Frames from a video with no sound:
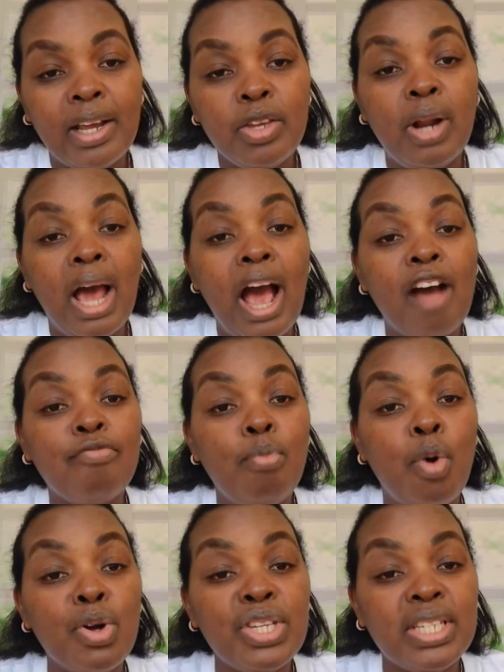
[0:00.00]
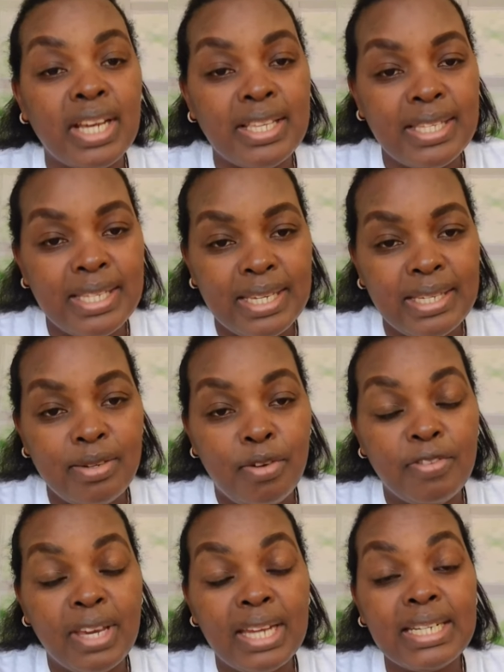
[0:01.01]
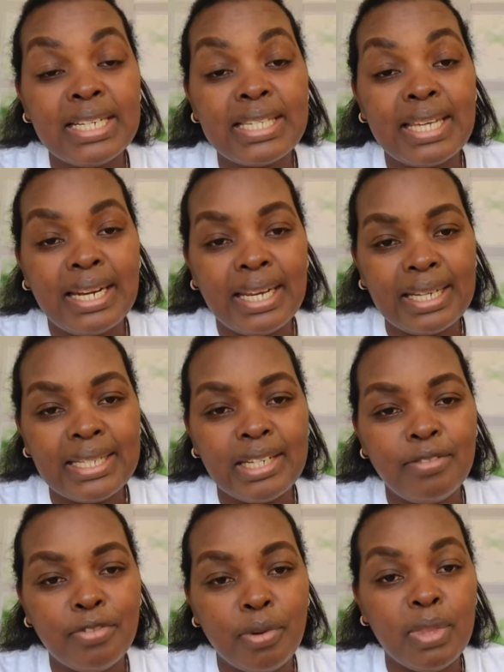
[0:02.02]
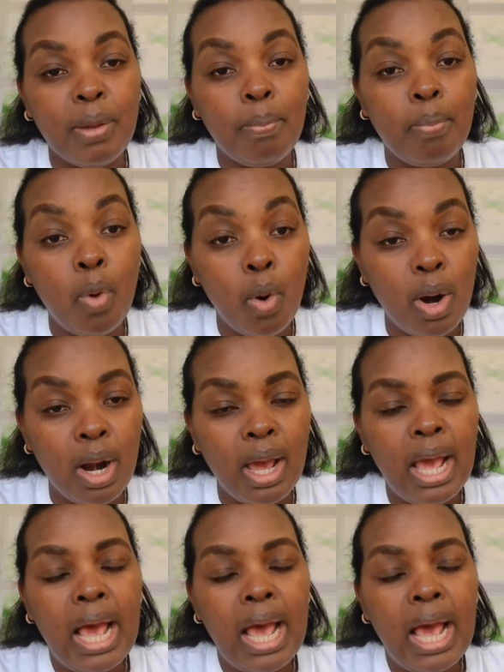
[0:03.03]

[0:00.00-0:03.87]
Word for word: you'll have more chances of getting selected from the pool